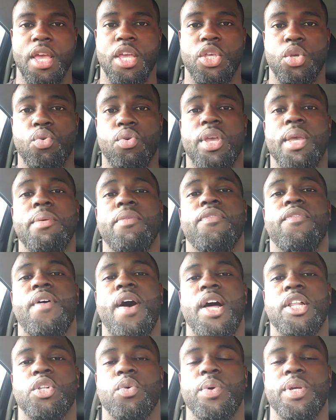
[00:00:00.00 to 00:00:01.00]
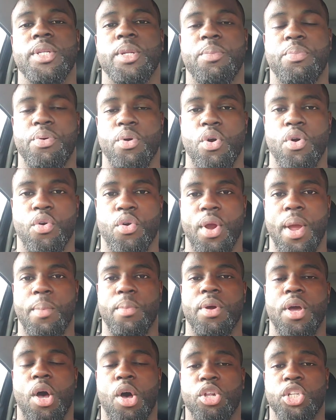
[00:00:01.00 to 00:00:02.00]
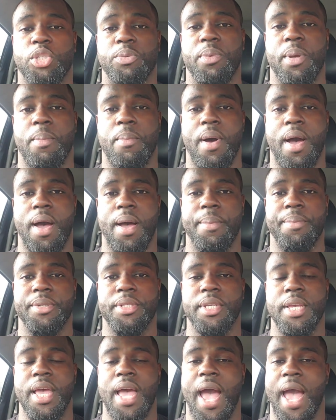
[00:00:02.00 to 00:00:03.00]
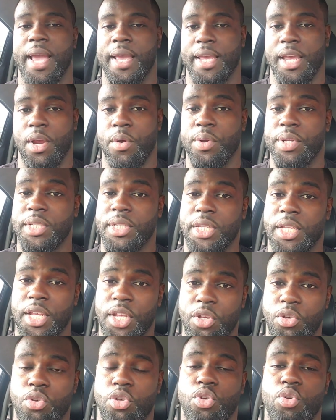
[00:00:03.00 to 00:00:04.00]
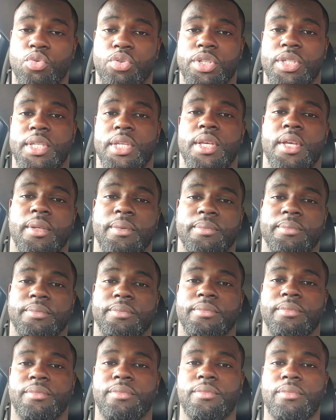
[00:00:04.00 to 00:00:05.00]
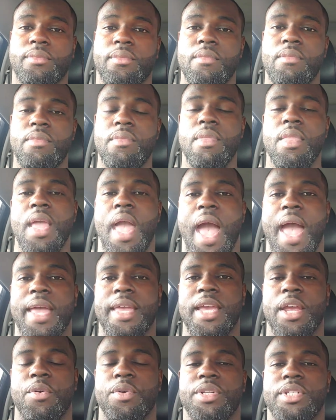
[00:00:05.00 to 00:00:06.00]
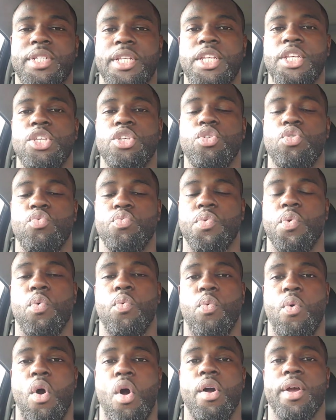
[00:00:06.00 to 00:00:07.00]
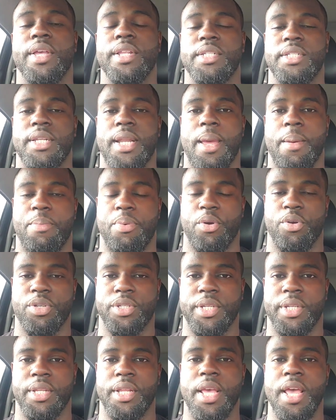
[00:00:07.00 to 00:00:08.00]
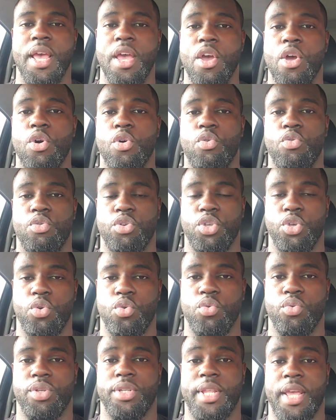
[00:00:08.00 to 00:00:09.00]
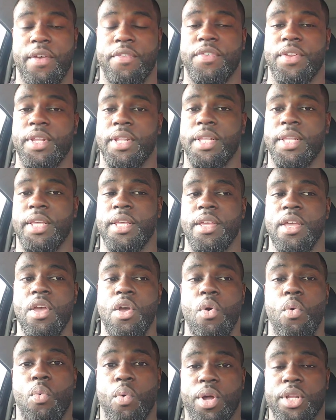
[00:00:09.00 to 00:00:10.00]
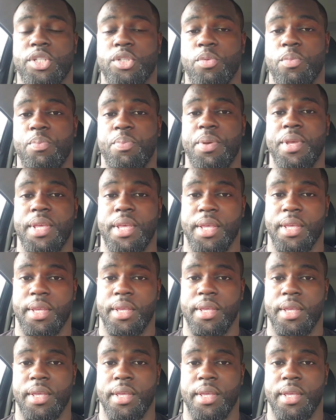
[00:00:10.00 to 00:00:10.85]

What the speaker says: You keep following the program with Ultimate Moms, I guarantee you'll see it. I guarantee you will walk into that person who you definitely want to be.